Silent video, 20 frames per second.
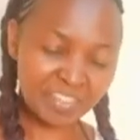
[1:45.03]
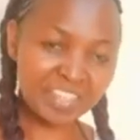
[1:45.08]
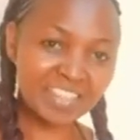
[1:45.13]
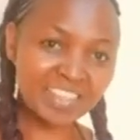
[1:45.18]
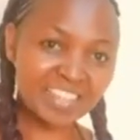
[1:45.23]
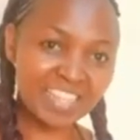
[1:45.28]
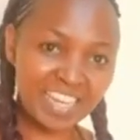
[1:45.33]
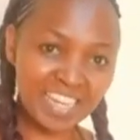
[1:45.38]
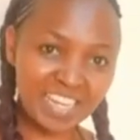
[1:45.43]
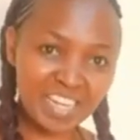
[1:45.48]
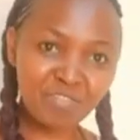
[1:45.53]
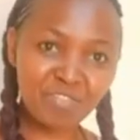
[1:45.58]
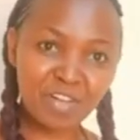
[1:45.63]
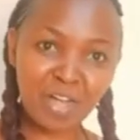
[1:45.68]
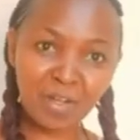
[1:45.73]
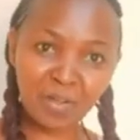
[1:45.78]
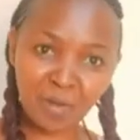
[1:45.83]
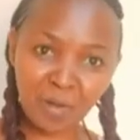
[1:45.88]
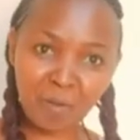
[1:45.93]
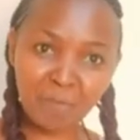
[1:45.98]
they leave a
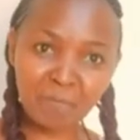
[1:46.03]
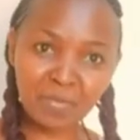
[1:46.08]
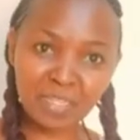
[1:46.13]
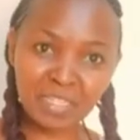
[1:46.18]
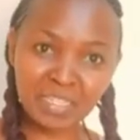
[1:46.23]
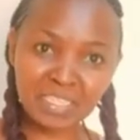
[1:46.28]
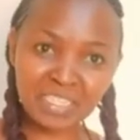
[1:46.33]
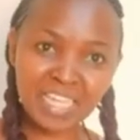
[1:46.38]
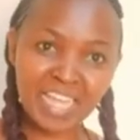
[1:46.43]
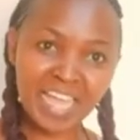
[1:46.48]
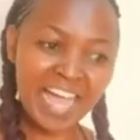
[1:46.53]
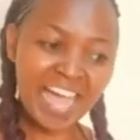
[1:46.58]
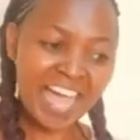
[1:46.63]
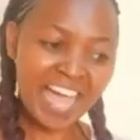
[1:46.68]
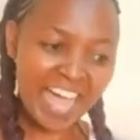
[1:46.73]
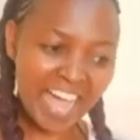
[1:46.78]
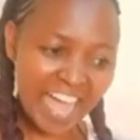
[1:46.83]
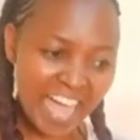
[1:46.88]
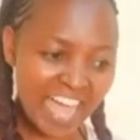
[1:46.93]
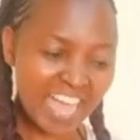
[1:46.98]
comment,
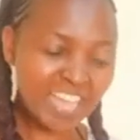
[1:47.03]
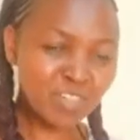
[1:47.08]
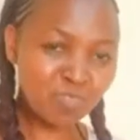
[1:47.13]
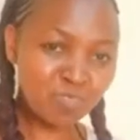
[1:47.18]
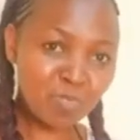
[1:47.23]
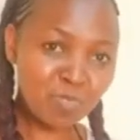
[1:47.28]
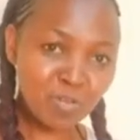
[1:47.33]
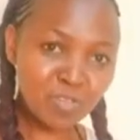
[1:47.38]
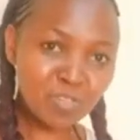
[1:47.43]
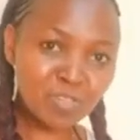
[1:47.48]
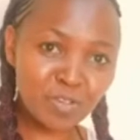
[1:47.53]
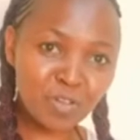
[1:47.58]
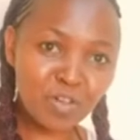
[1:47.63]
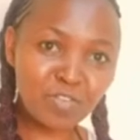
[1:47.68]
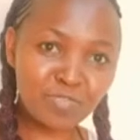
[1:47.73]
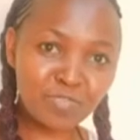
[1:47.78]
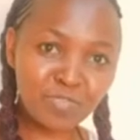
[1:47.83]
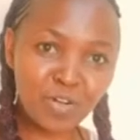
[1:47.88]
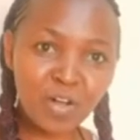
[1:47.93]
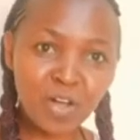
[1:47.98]
and most
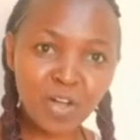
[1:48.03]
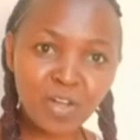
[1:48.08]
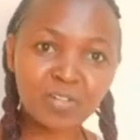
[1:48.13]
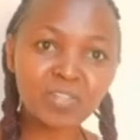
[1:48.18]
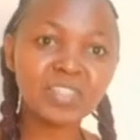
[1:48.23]
of all,